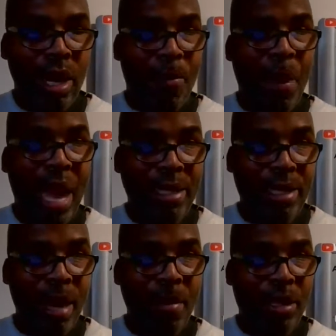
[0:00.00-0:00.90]
a
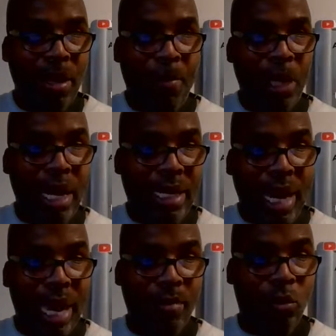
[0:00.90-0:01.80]
pandemic to play
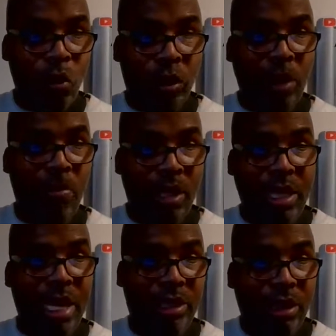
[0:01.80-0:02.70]
games with something
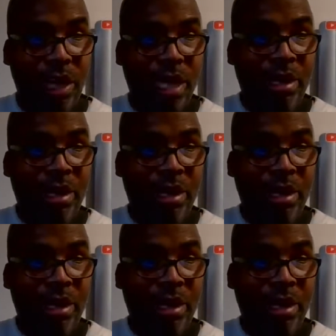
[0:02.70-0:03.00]
that's